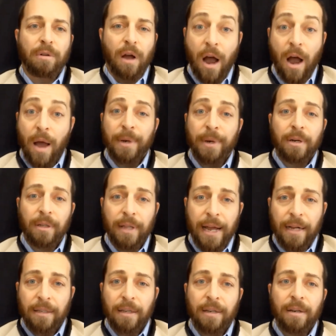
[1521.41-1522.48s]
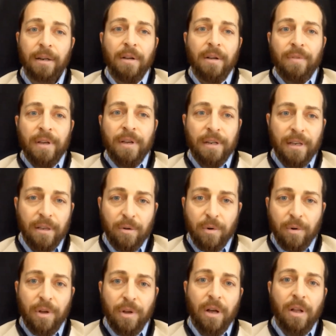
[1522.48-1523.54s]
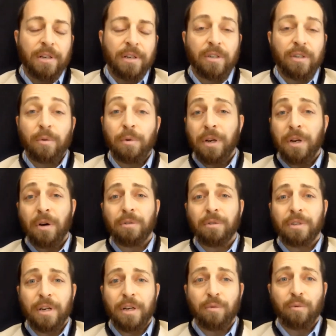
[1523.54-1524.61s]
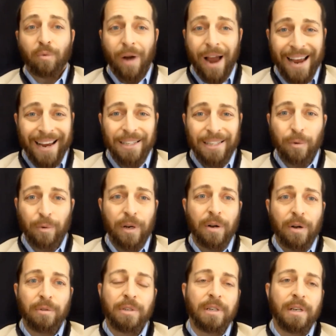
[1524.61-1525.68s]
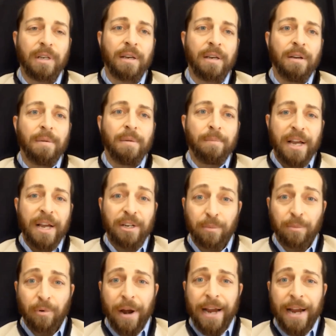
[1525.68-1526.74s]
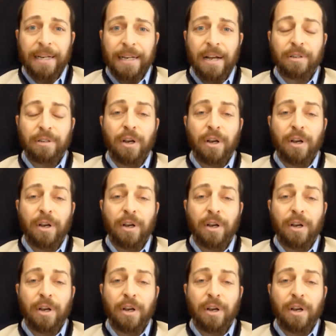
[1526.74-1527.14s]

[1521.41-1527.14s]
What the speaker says: calm, and collected in dealing with all this, so that we don't see riots, we don't see major breakdowns.